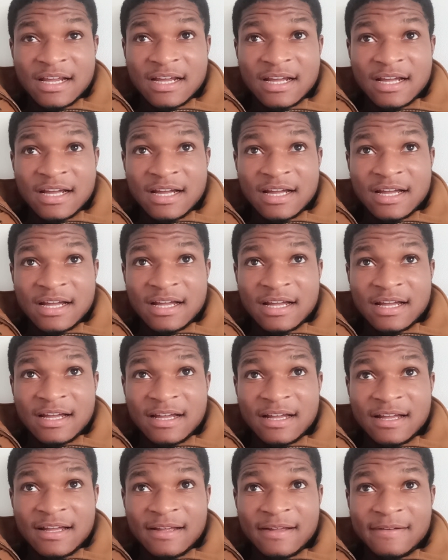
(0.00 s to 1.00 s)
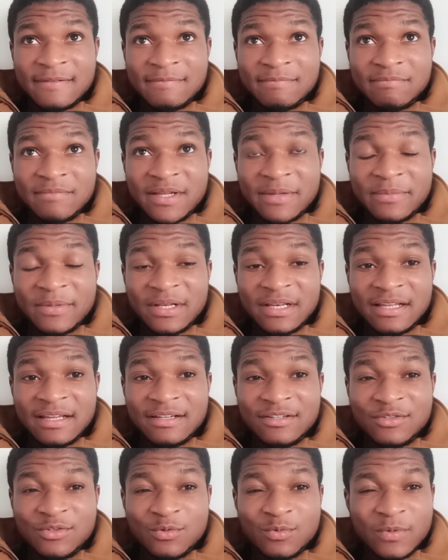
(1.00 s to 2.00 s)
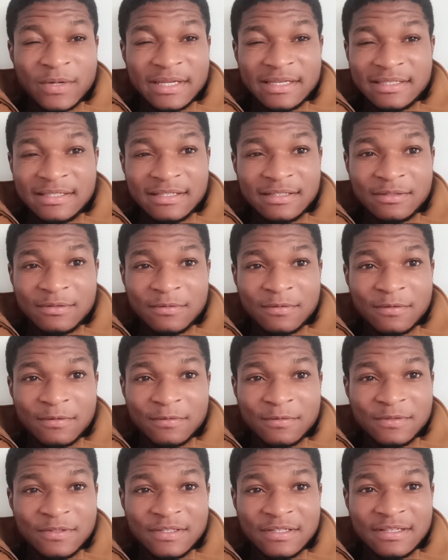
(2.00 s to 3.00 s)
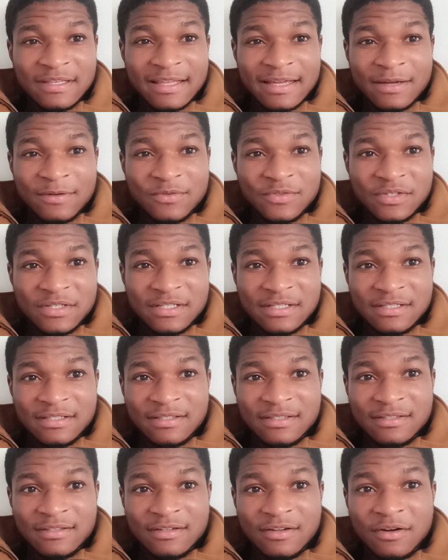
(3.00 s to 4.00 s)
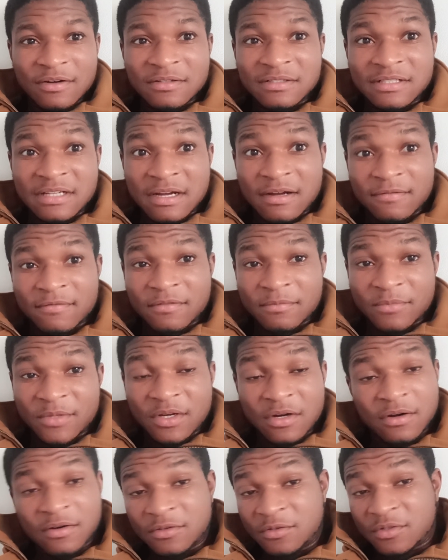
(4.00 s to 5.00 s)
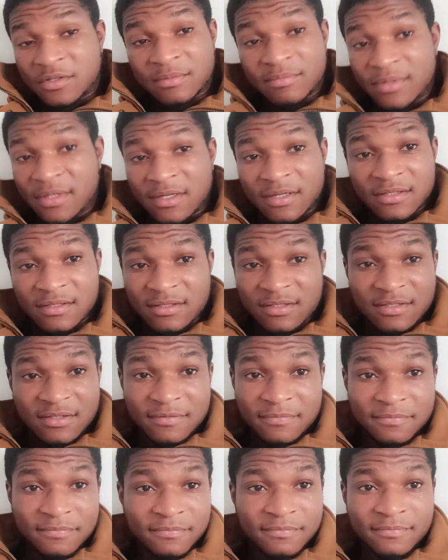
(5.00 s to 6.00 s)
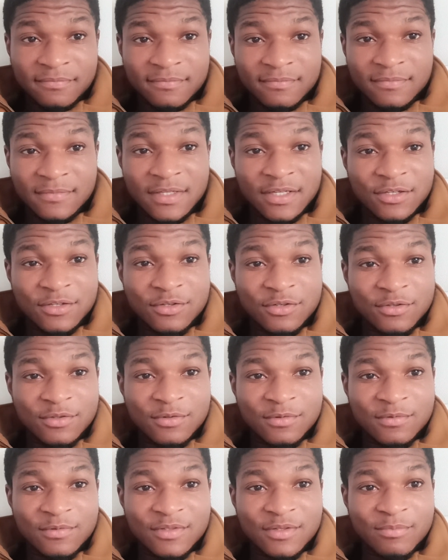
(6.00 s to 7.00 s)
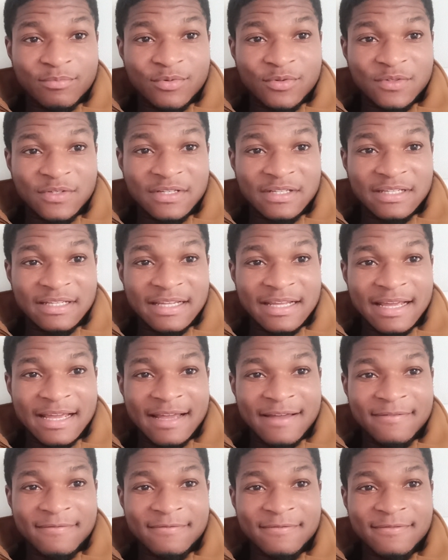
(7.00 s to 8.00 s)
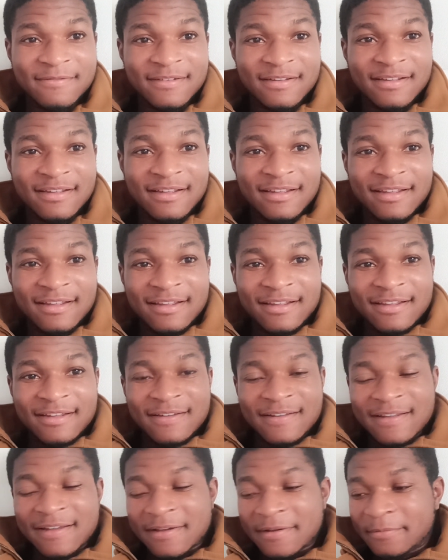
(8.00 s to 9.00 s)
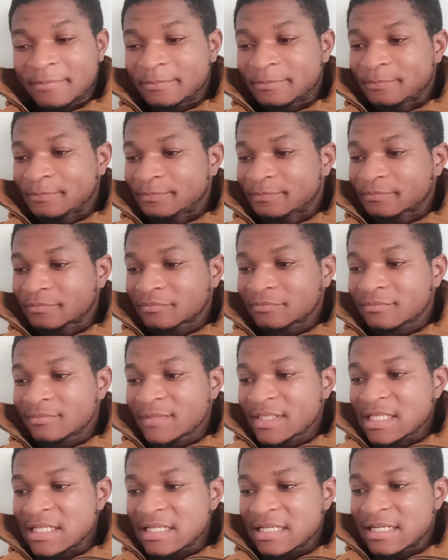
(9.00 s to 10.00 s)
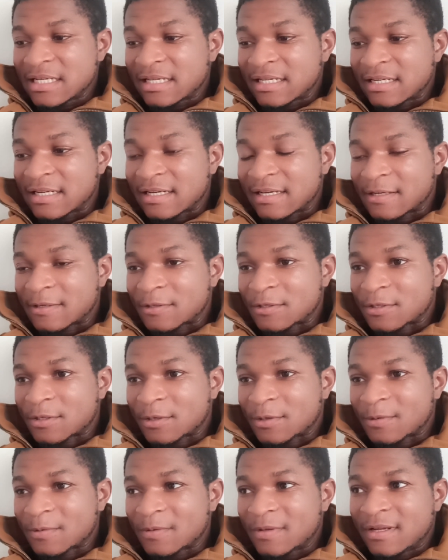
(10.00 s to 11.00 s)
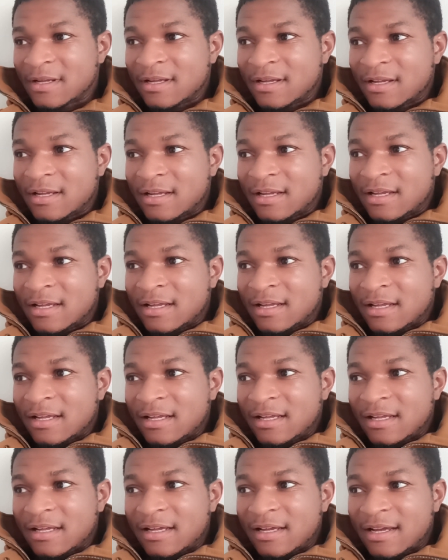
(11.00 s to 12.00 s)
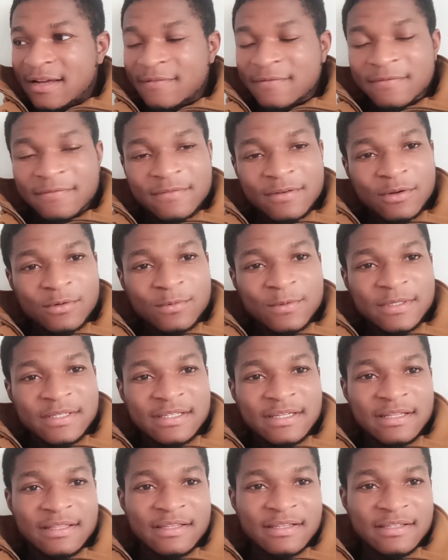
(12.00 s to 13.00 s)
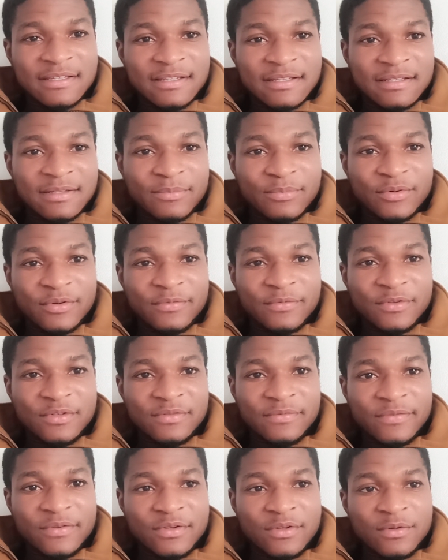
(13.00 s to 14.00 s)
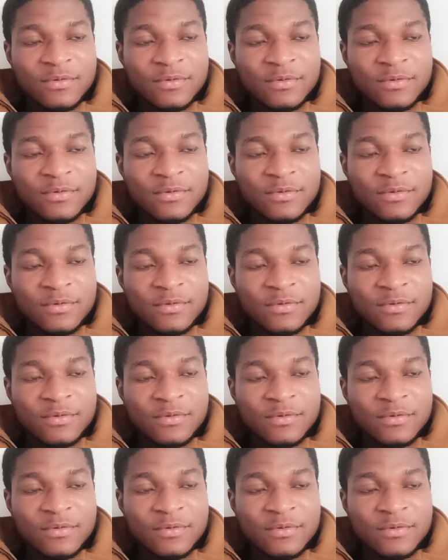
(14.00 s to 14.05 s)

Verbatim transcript: uh, maybe like 20 to 30,000 has gone down from the 100 plus that you supposedly have. Okay. And so I've always said this in the previous video.